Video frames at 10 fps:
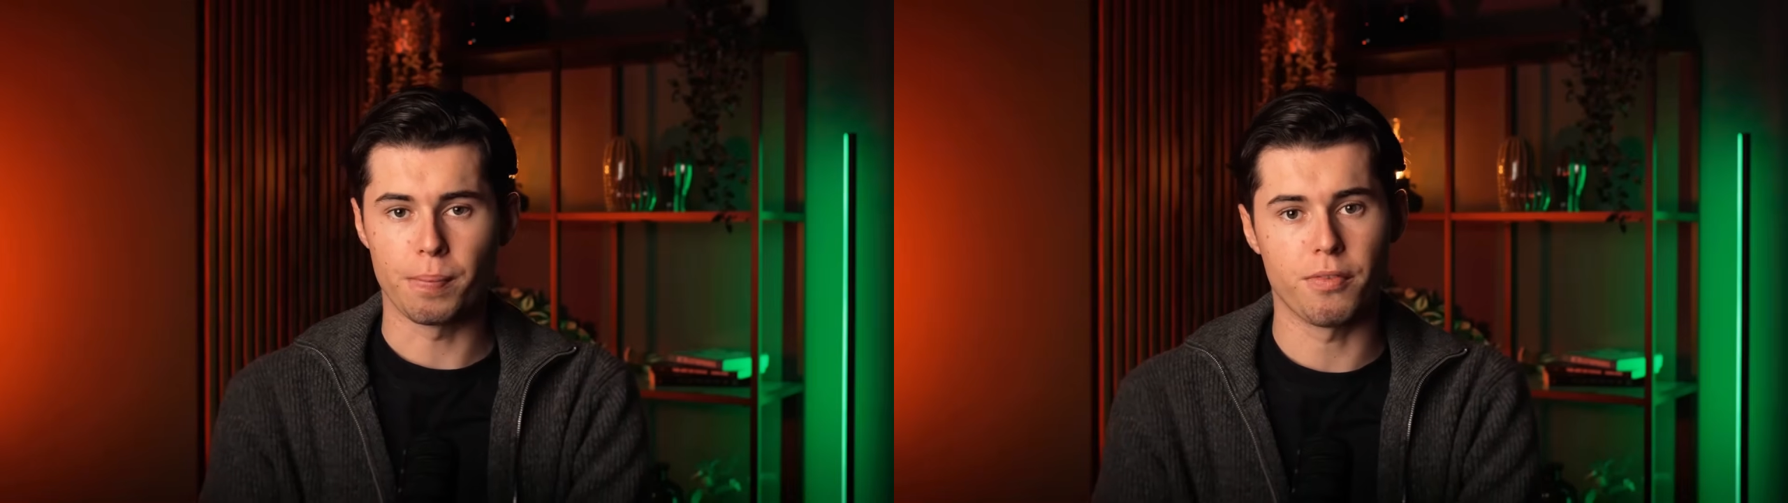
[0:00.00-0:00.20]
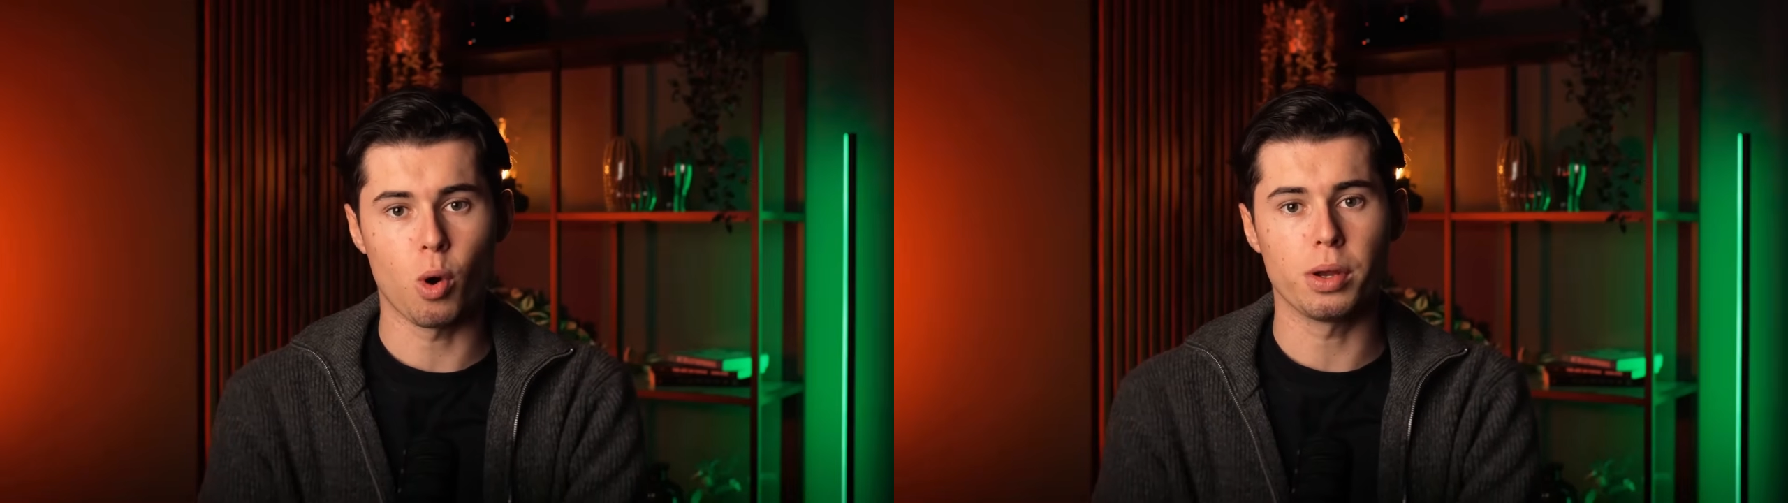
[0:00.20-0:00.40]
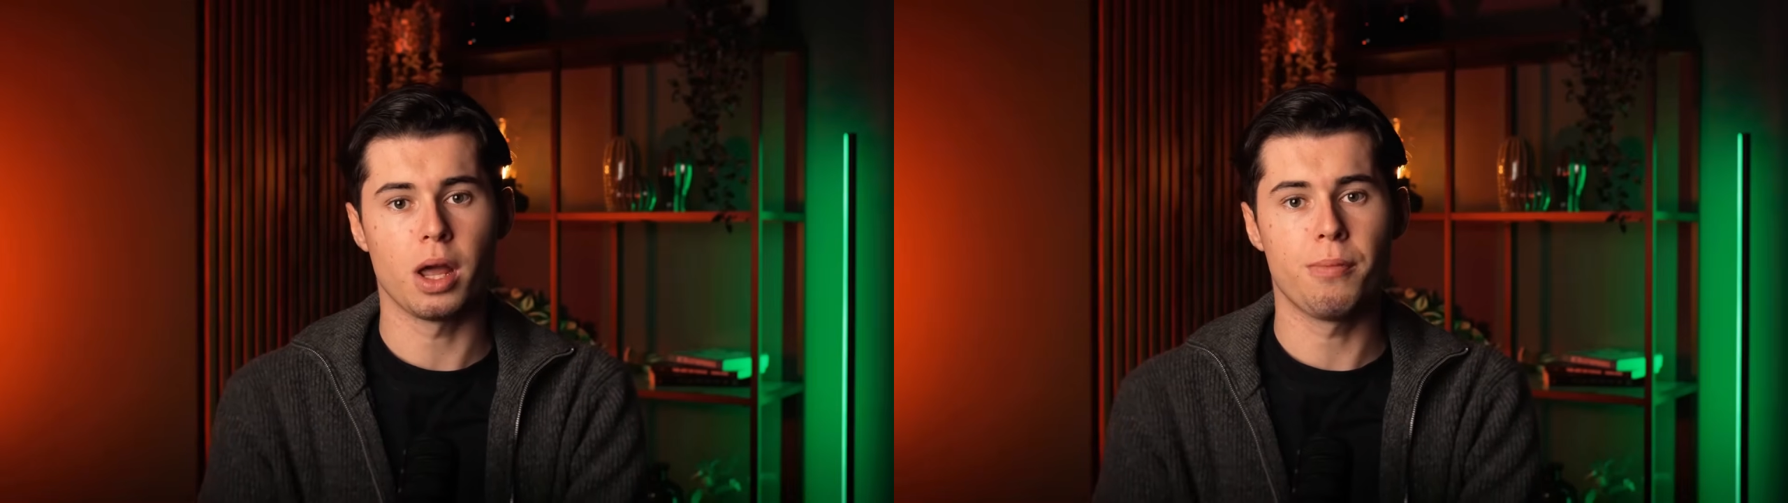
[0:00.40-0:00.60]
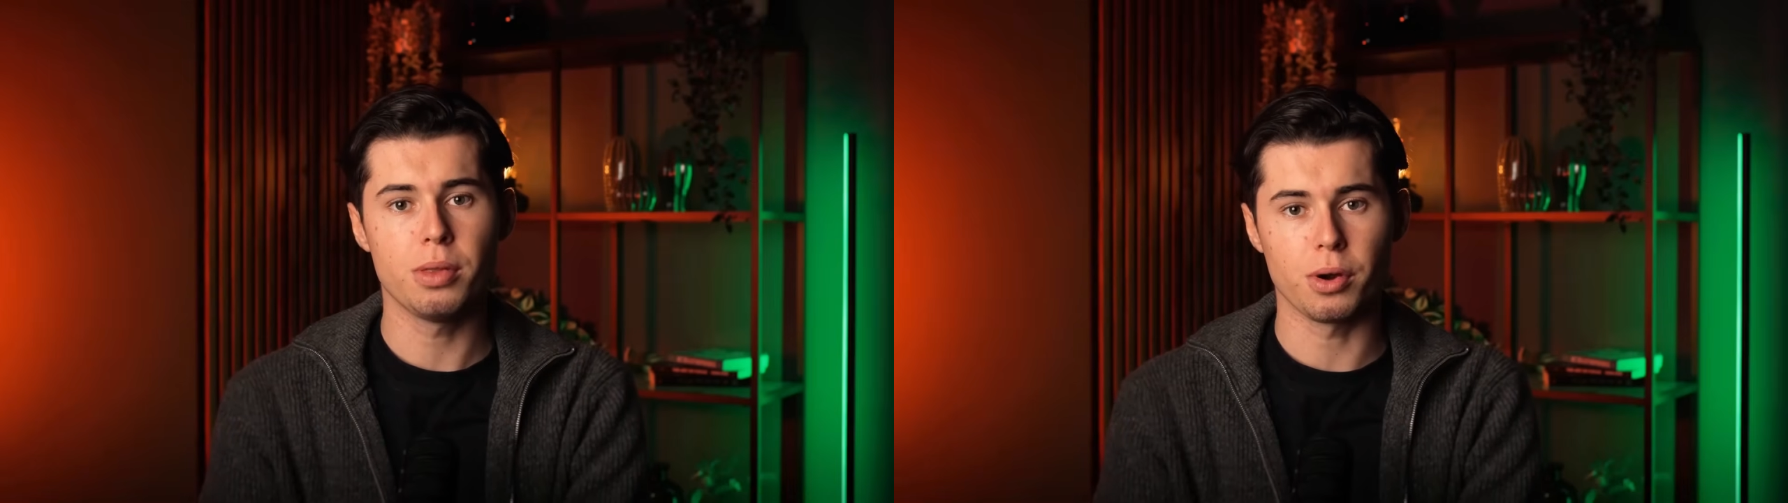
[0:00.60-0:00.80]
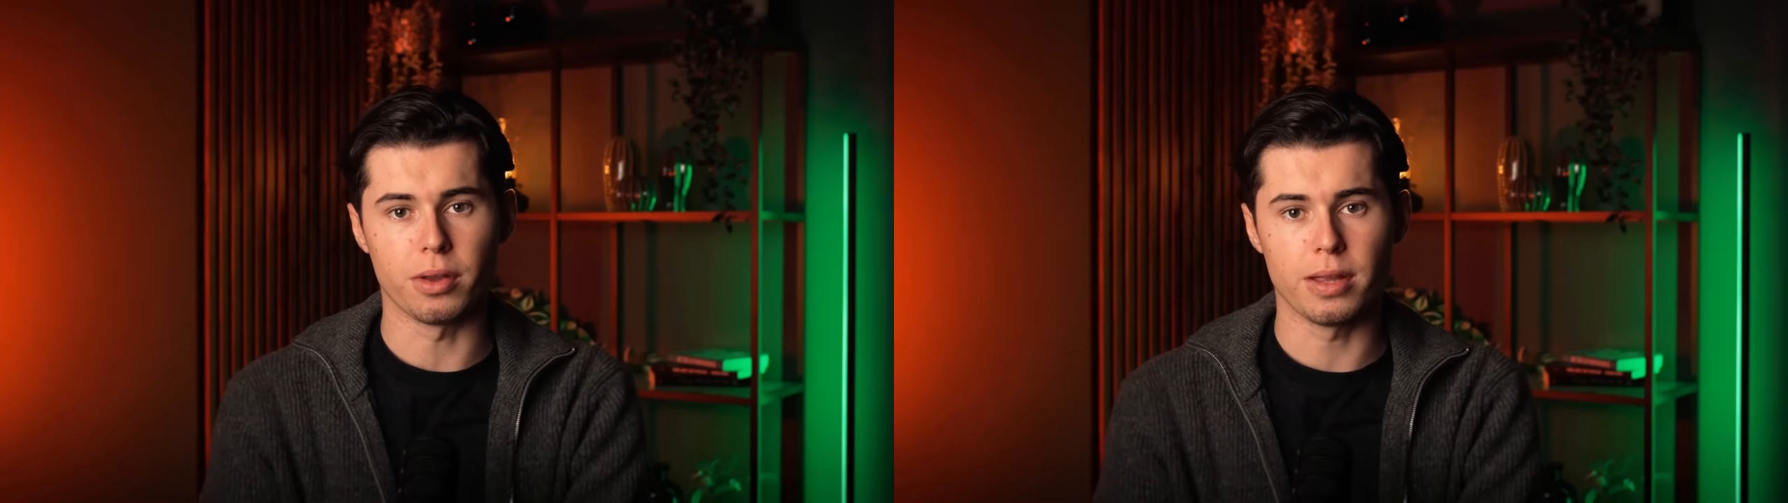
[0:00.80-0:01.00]
Before we dive
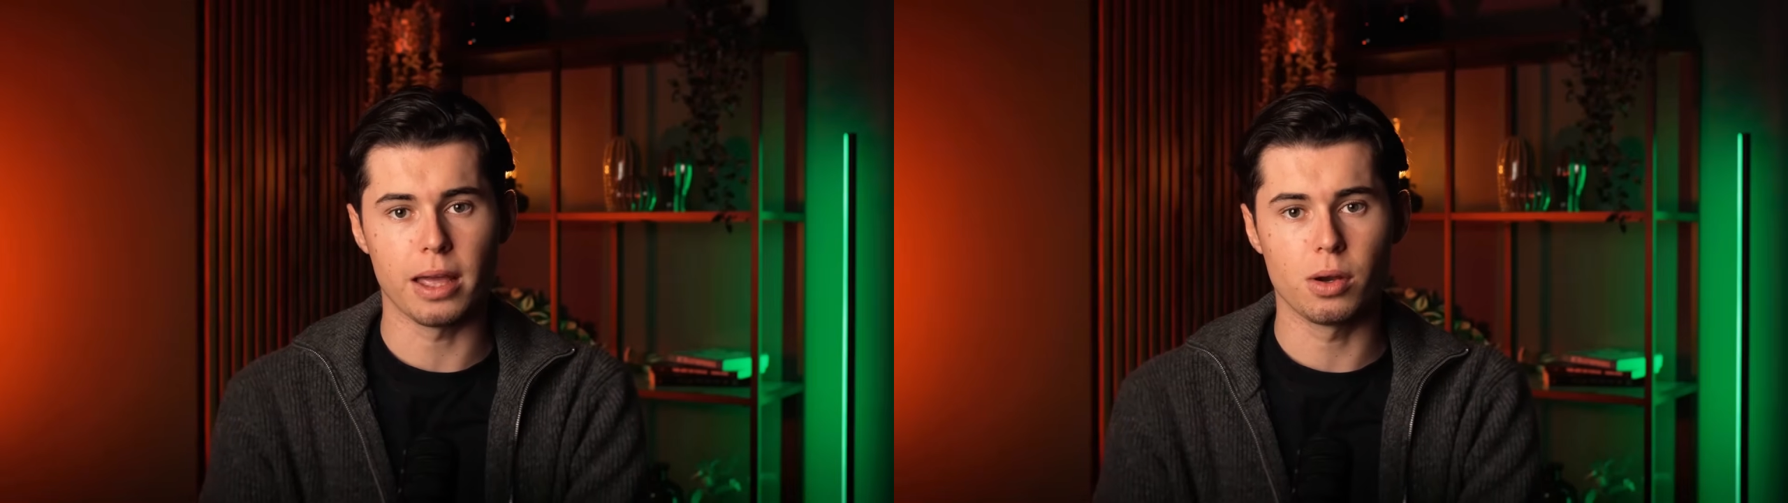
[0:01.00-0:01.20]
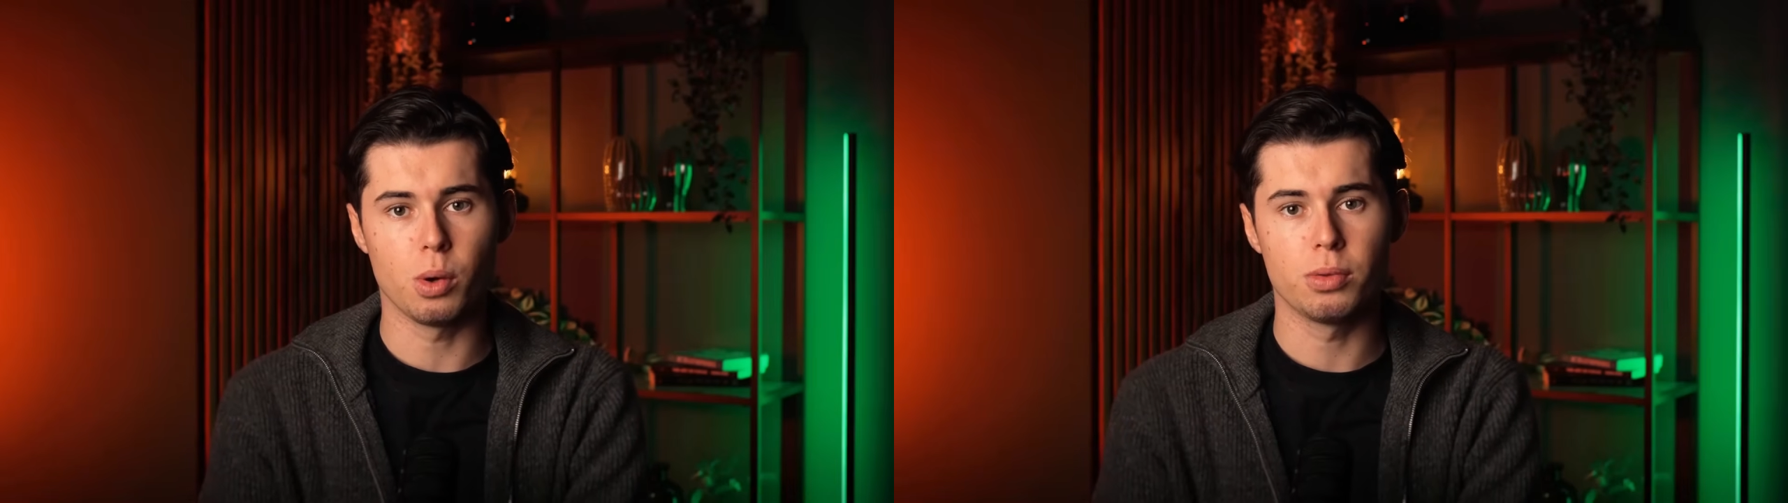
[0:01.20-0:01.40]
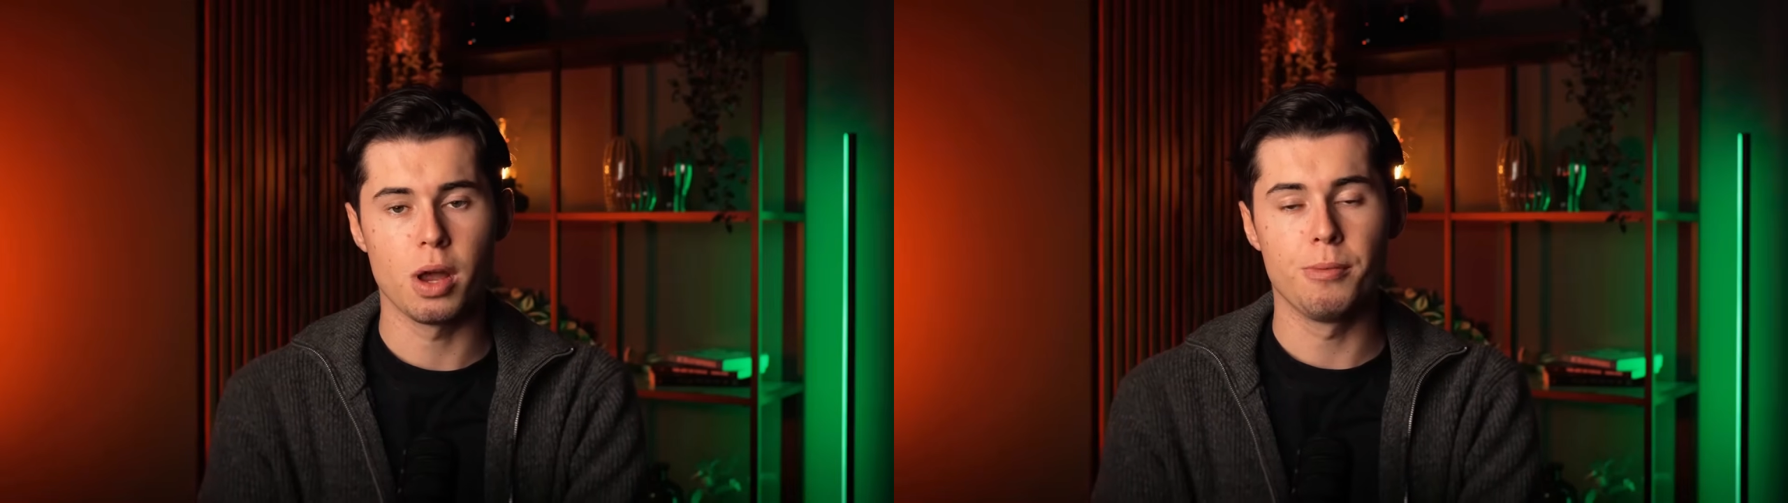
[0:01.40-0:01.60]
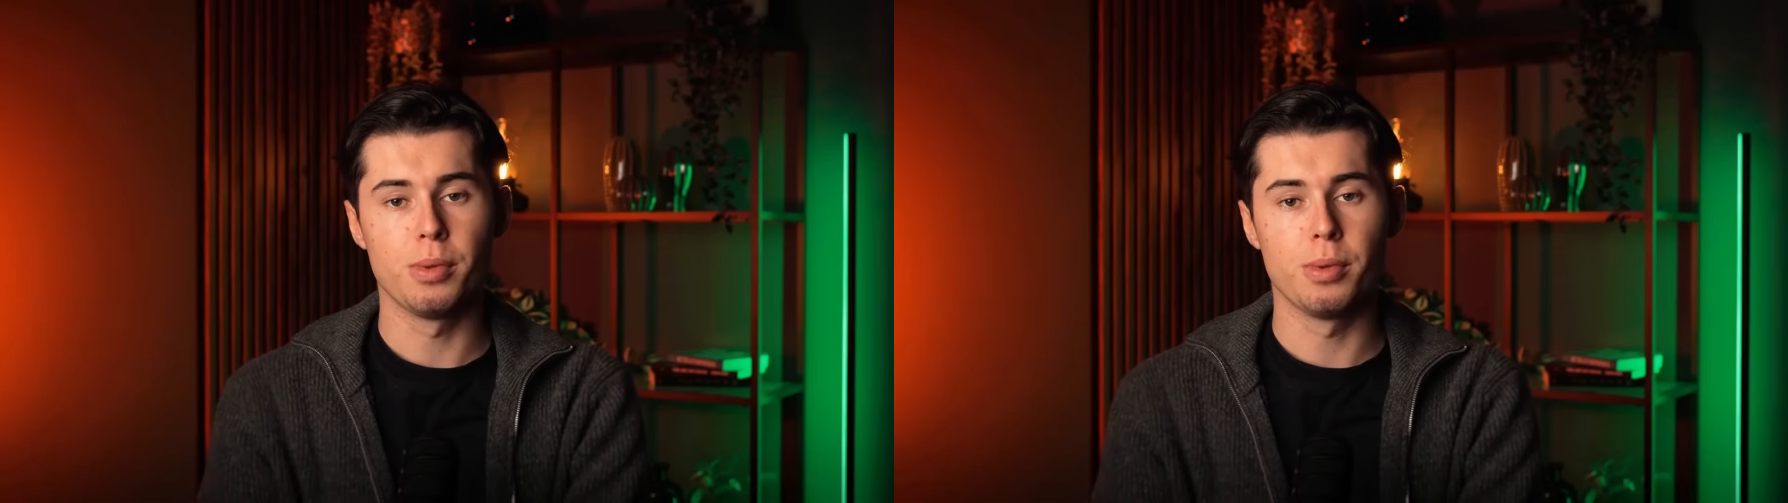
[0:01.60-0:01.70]
into the technical stuff,